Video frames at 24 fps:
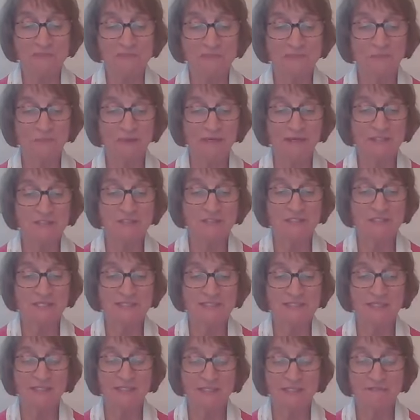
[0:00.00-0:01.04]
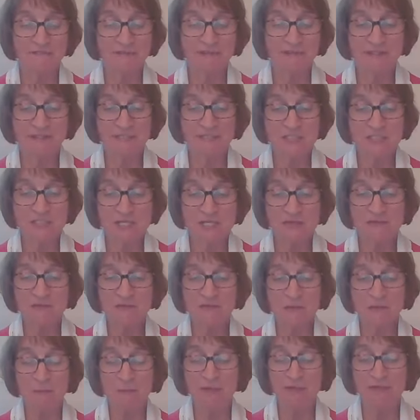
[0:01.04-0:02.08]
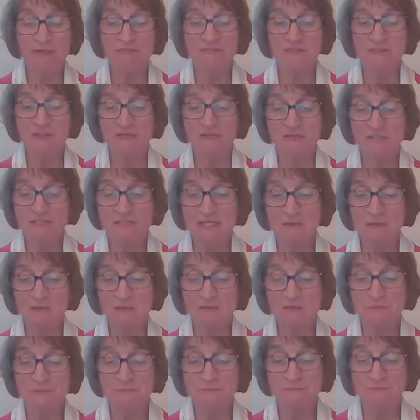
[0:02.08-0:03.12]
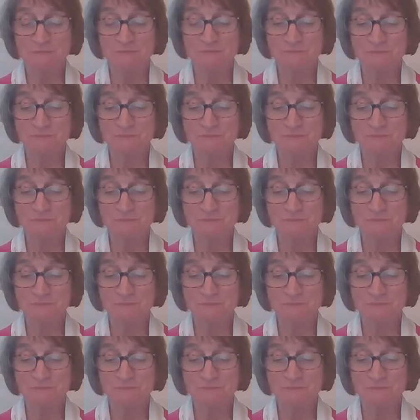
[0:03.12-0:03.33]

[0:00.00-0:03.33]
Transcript: Resurrection is in giving each other the benefit of the doubt,